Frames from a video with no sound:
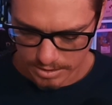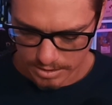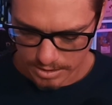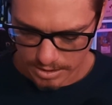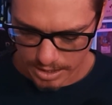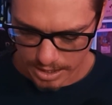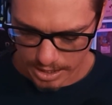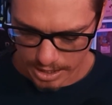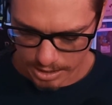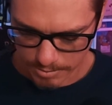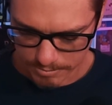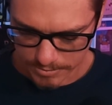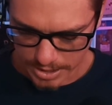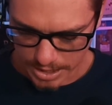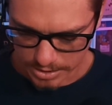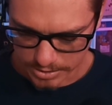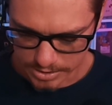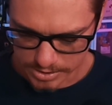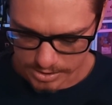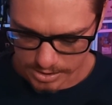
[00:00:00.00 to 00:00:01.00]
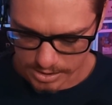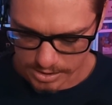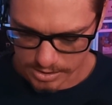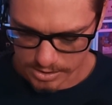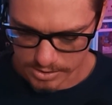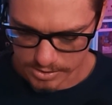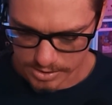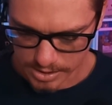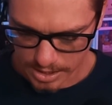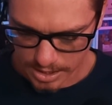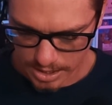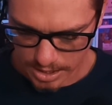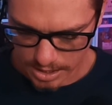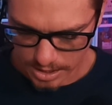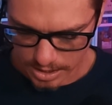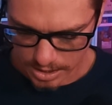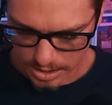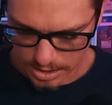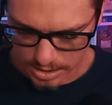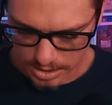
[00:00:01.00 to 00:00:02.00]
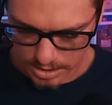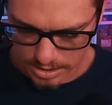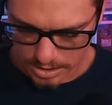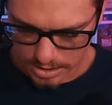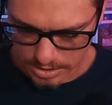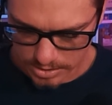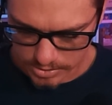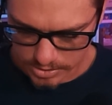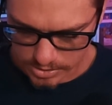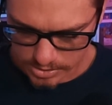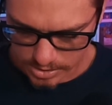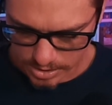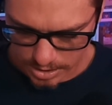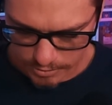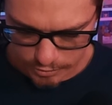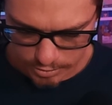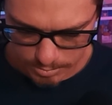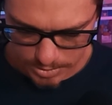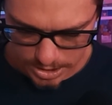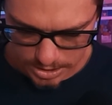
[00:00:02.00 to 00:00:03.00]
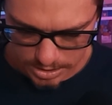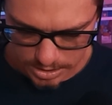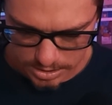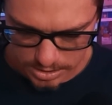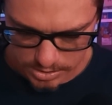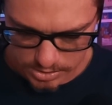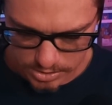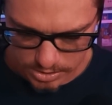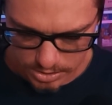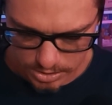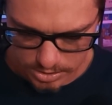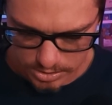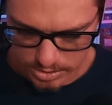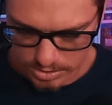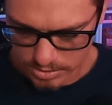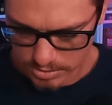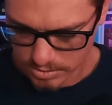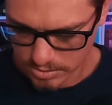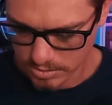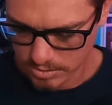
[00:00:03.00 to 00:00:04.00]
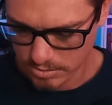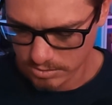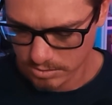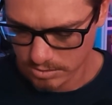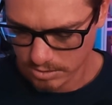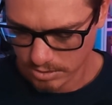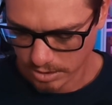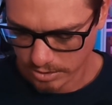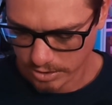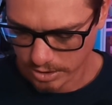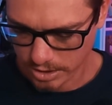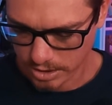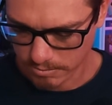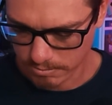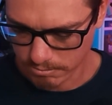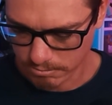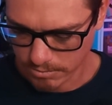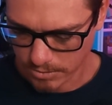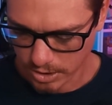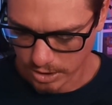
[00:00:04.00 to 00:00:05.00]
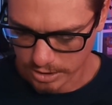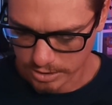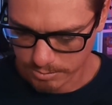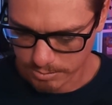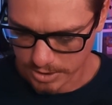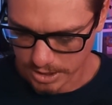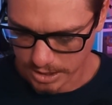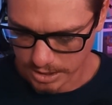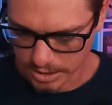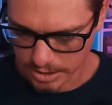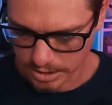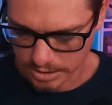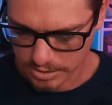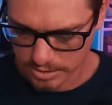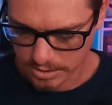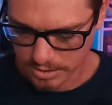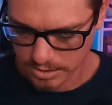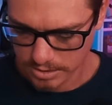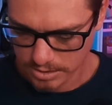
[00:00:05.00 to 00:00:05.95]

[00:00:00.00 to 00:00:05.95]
Now this is this an aftermarket insert? I think it might be, yes.